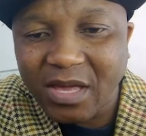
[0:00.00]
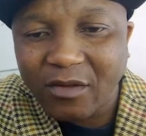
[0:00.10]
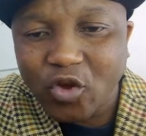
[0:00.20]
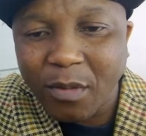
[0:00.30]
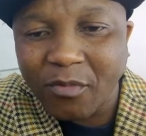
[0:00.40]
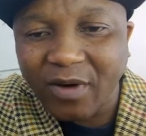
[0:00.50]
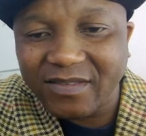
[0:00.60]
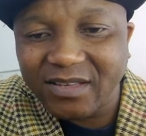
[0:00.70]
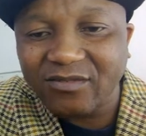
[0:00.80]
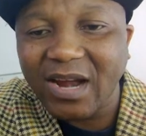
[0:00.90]
You
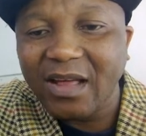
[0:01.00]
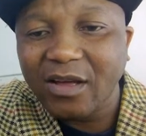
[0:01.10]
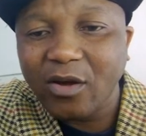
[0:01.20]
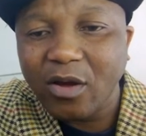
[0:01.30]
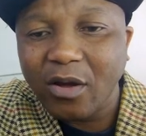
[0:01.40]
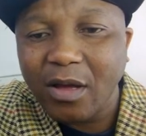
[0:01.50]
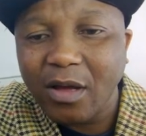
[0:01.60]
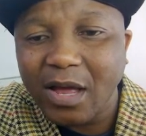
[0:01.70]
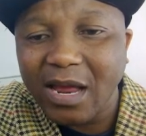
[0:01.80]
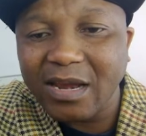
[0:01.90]
memorize this, right?
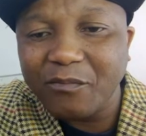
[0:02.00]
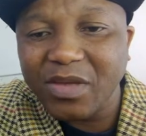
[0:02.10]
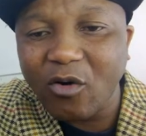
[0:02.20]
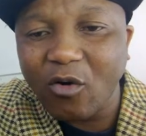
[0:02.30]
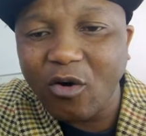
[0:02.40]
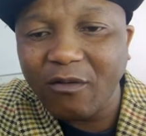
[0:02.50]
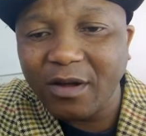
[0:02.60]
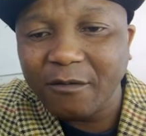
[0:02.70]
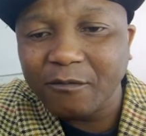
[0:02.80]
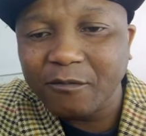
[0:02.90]
And then P over